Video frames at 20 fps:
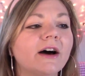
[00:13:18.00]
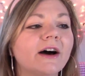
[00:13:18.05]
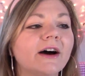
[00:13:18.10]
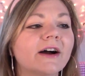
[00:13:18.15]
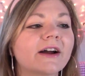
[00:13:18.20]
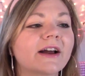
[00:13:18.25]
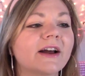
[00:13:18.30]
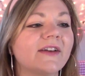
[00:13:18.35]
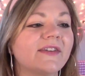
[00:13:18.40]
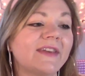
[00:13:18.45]

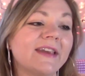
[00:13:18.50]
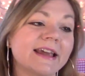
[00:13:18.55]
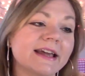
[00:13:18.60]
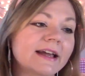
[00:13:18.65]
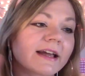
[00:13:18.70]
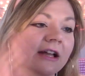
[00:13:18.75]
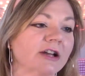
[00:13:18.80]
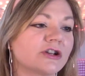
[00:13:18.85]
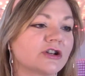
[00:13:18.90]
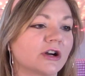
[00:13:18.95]
Because he
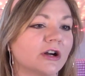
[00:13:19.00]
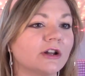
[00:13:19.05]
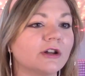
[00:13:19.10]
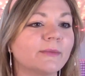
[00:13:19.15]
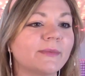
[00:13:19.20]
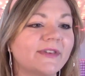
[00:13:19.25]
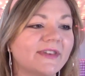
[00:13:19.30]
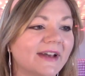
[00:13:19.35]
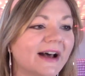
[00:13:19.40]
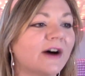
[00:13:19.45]
could control
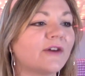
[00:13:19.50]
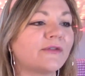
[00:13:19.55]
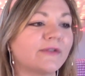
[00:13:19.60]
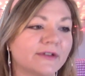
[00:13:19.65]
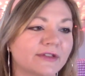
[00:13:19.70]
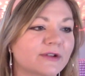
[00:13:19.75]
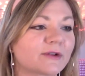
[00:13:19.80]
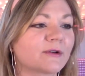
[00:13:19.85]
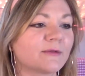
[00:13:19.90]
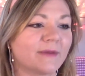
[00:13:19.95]
himself
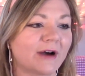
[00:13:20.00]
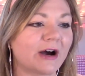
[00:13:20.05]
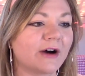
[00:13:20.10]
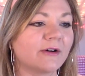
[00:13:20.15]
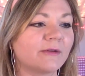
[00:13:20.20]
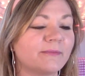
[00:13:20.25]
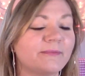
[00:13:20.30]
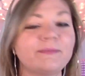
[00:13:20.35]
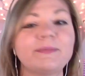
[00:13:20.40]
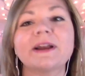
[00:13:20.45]
with the
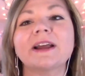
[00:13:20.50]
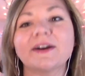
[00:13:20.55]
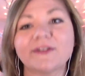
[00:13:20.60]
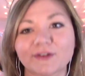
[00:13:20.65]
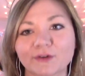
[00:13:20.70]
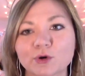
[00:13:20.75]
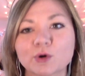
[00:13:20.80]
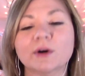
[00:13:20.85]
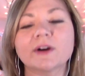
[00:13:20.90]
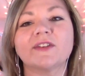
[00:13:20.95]
remote.
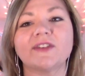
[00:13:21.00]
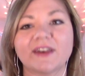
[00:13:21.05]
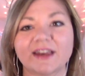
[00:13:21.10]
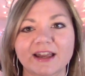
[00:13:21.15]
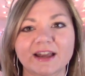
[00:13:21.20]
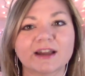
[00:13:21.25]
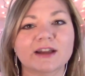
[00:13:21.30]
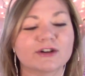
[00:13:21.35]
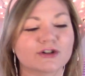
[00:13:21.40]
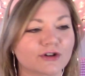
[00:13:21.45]
Because, of course, he
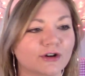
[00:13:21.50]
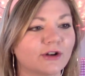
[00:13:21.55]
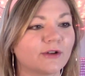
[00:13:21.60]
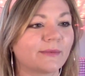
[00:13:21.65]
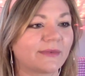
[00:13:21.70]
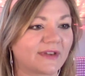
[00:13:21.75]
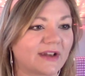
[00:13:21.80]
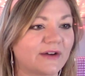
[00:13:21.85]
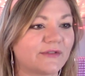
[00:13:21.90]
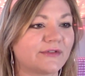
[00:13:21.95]
can control
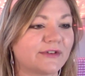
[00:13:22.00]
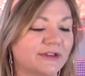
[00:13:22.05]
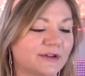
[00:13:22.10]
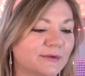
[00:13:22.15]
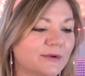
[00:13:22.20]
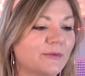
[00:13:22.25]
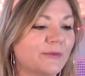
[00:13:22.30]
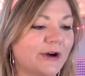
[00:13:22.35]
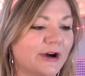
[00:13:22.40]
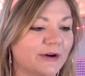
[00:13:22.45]
himself with
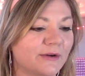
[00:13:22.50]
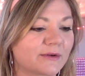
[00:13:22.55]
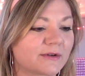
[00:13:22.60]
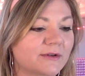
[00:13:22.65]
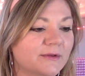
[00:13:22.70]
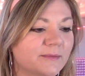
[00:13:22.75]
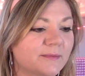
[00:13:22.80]
the remote.